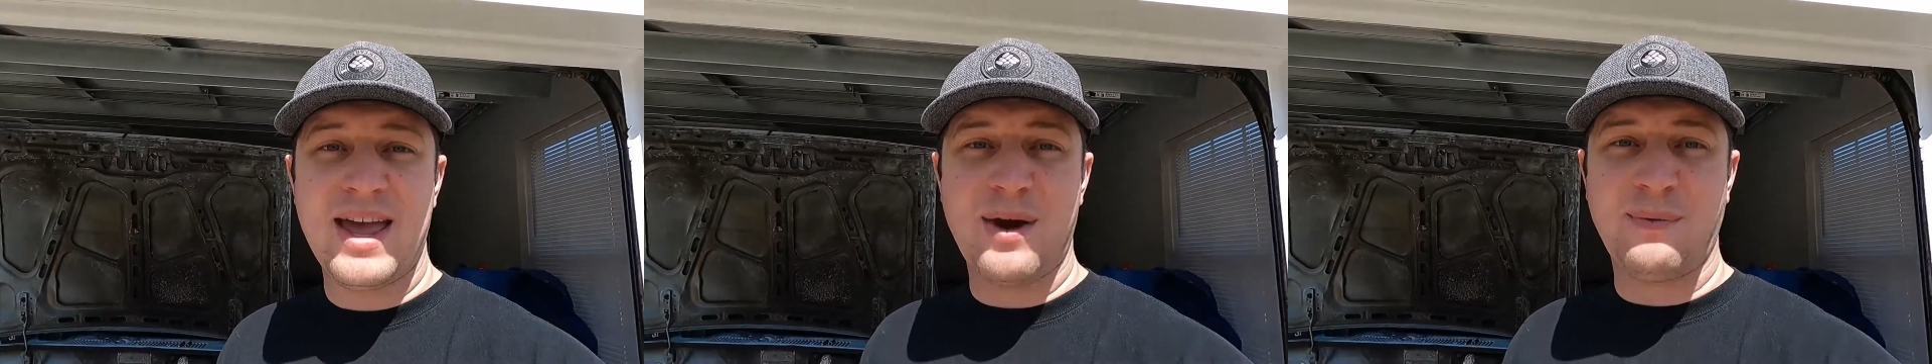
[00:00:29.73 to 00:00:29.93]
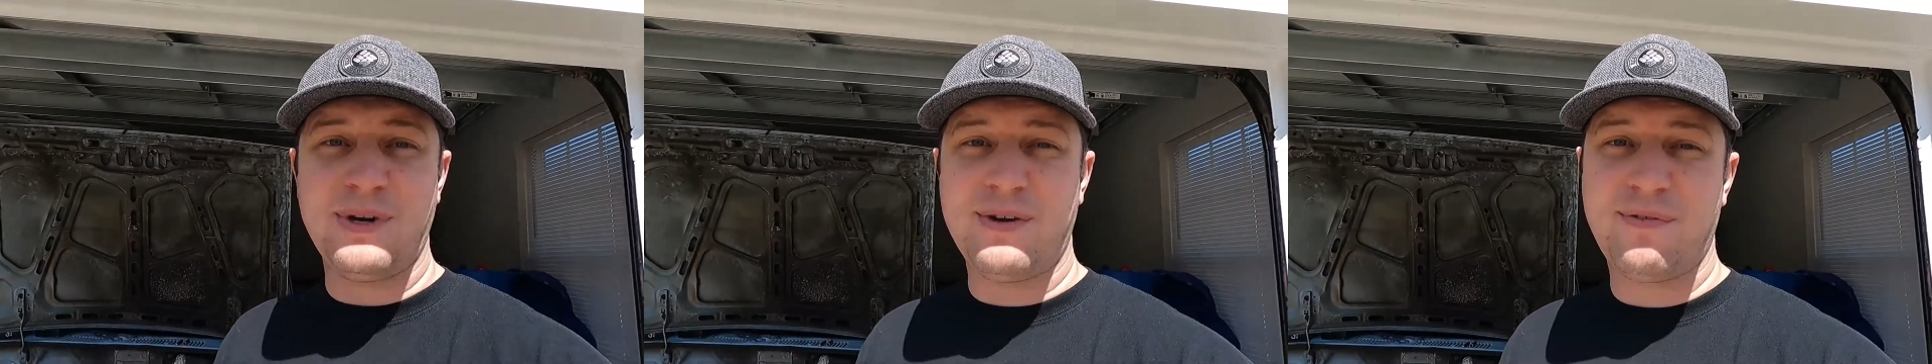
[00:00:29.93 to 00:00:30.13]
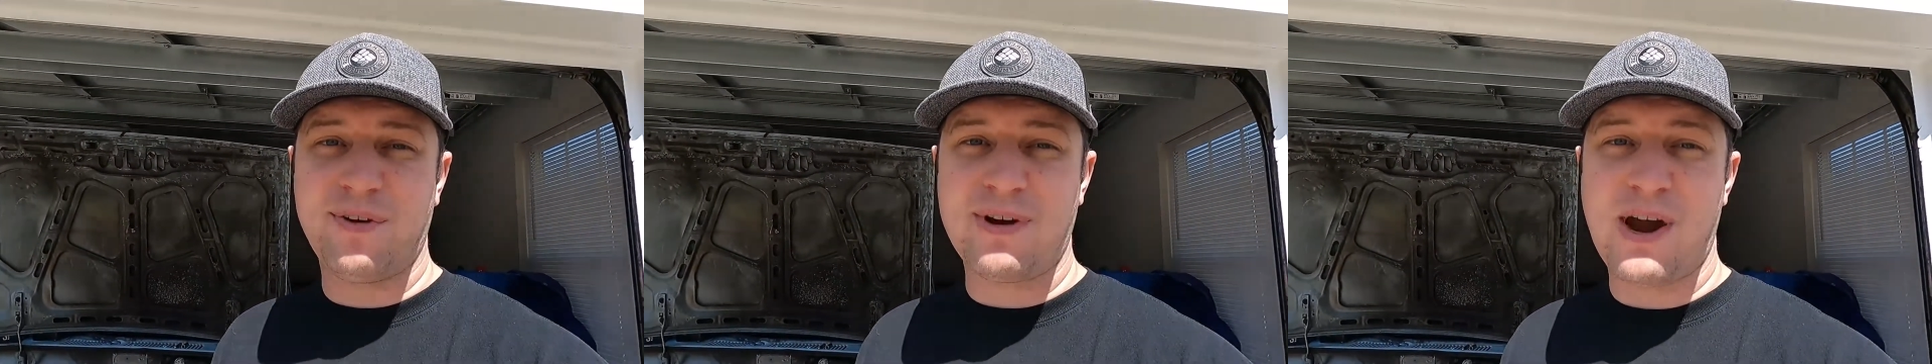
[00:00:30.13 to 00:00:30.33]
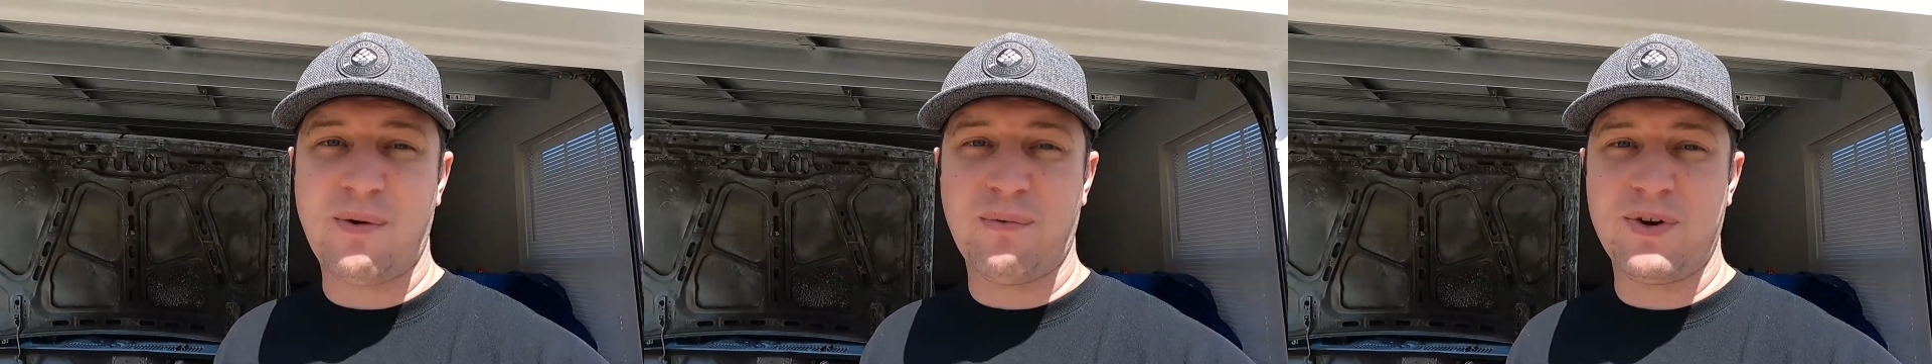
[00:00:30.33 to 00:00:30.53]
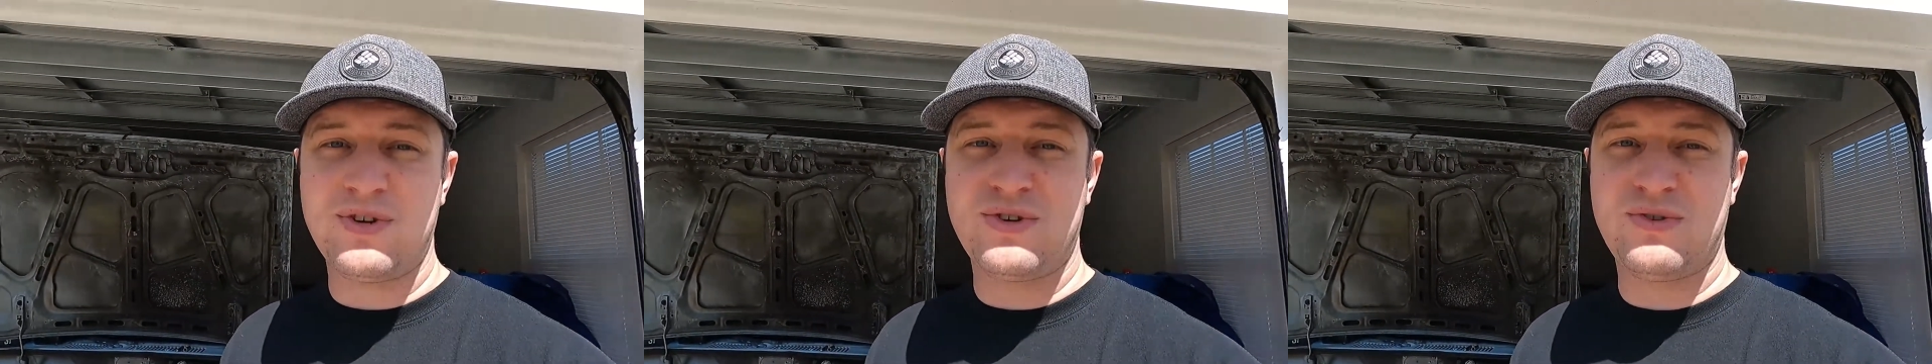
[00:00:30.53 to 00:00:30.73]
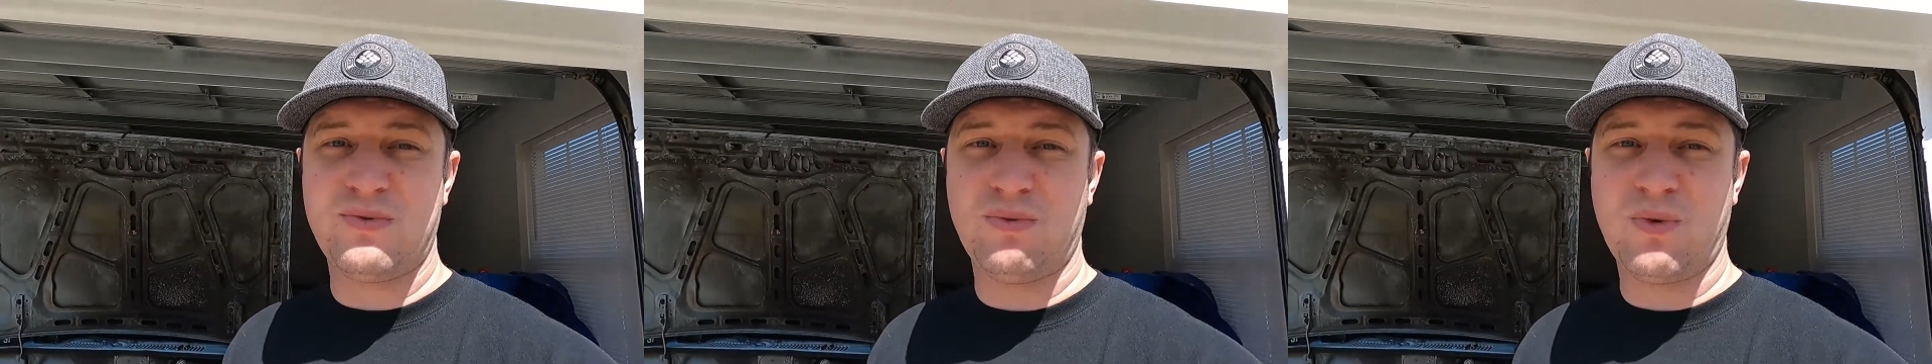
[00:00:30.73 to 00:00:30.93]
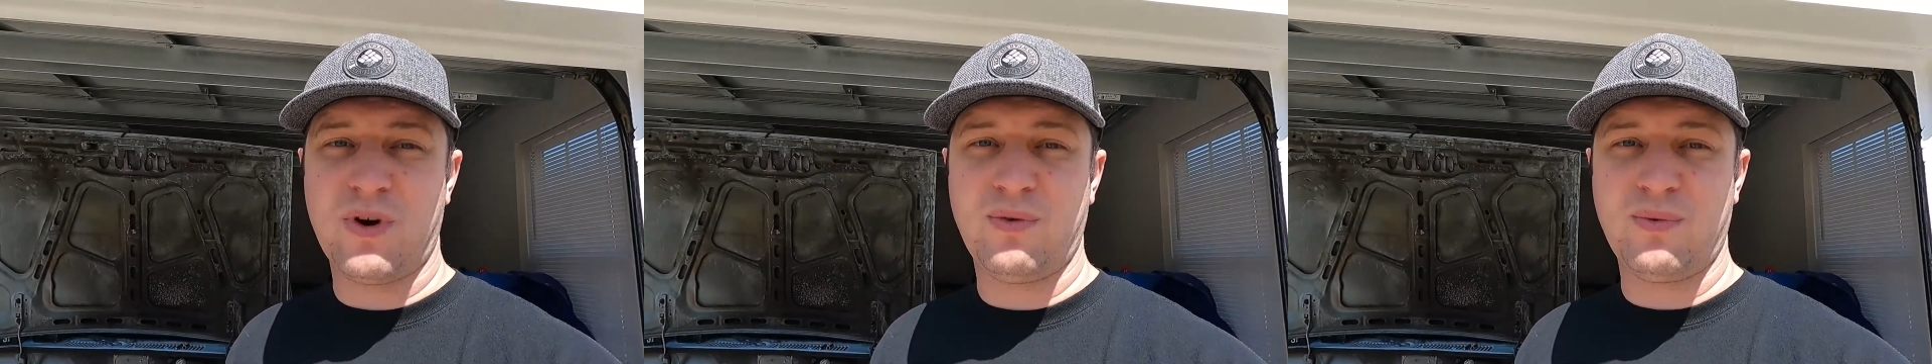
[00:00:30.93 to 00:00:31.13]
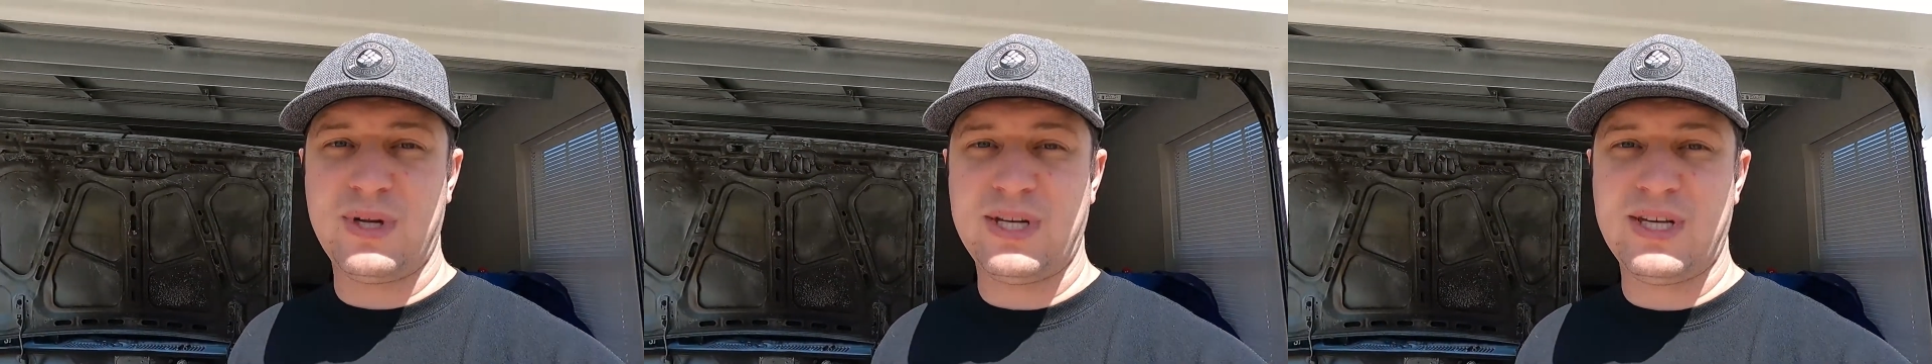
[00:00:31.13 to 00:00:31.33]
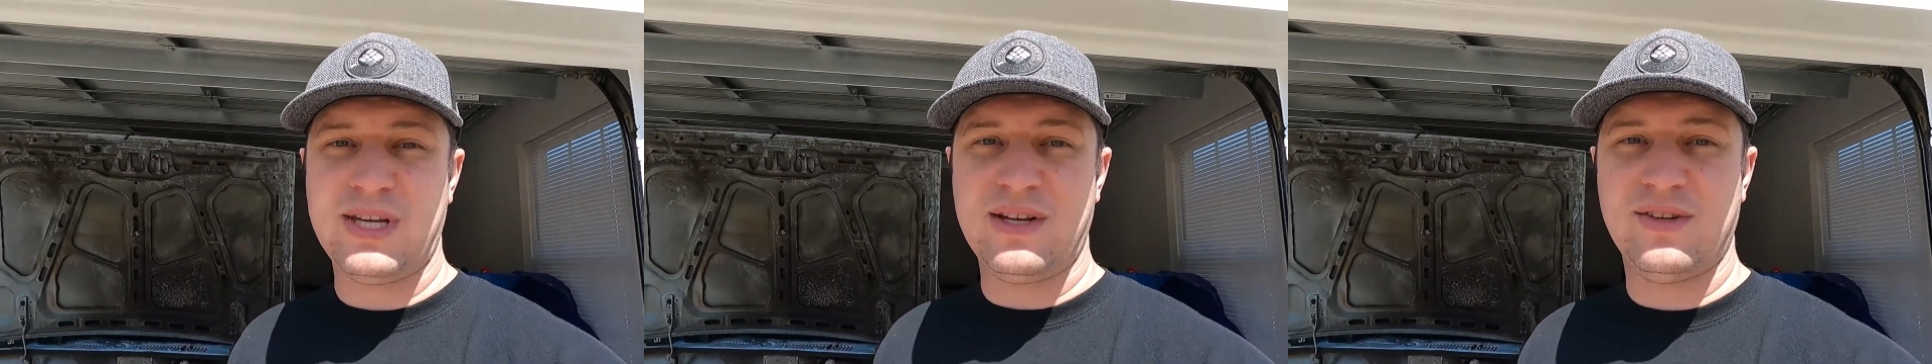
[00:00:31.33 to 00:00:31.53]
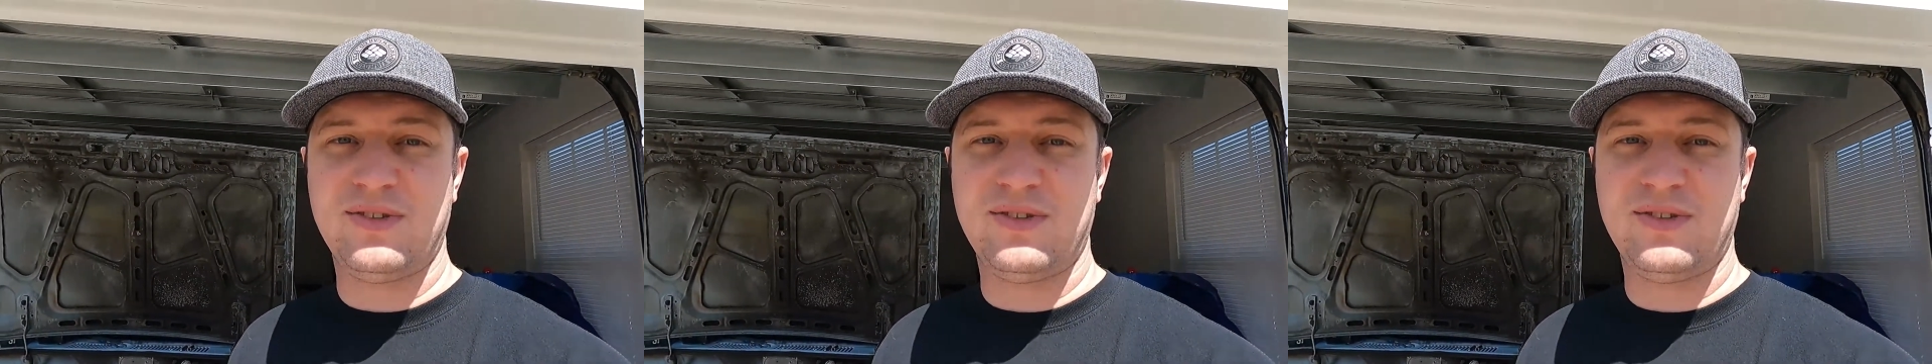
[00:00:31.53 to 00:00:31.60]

and we need to figure out which one we need.